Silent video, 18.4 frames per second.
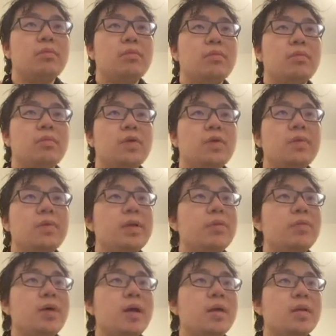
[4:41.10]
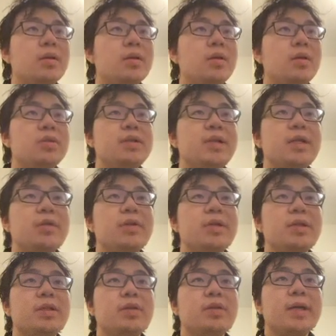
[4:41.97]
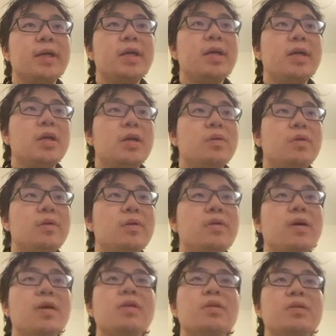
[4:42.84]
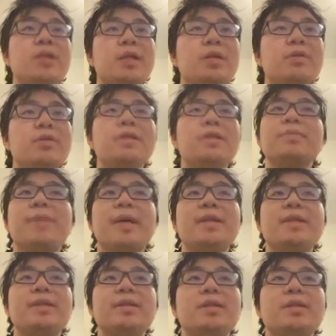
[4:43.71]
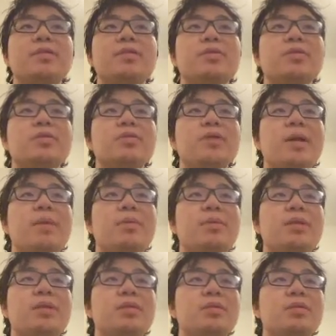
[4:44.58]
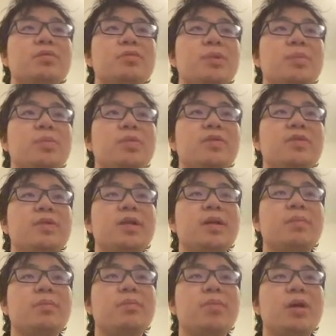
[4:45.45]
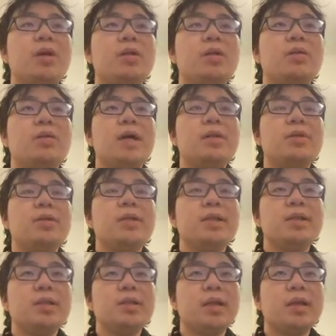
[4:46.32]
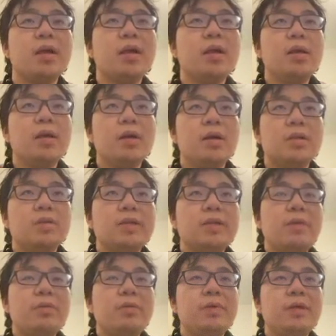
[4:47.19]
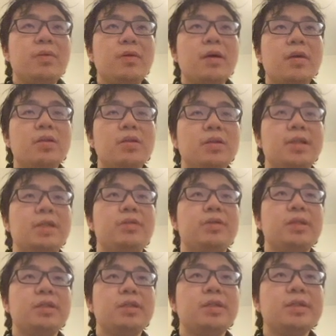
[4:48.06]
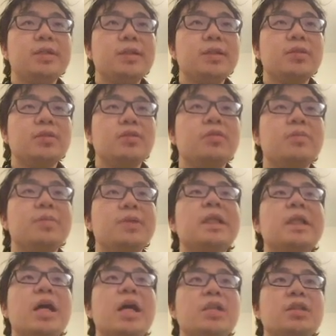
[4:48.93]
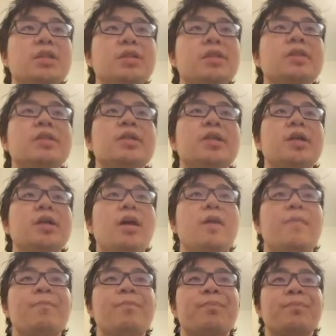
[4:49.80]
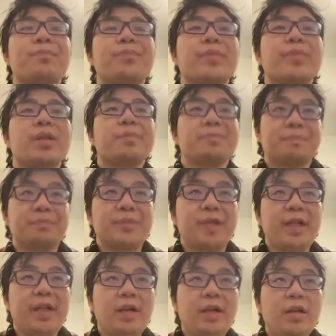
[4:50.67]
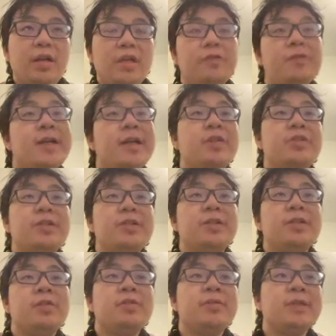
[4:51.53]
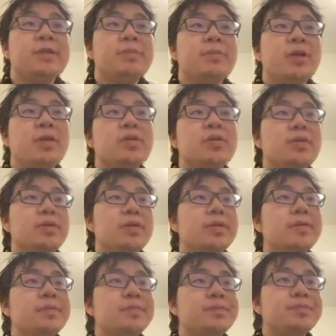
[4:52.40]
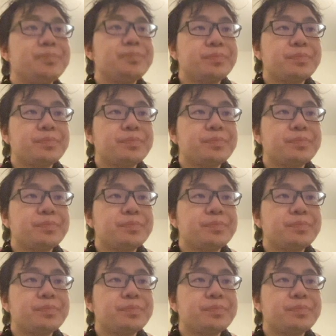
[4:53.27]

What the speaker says: when we run code generation, bad things are still going to happen. Let's just remove the model annotation here, so that when we run code generation, nothing is going to be touched. Here, if we annotate it with model, then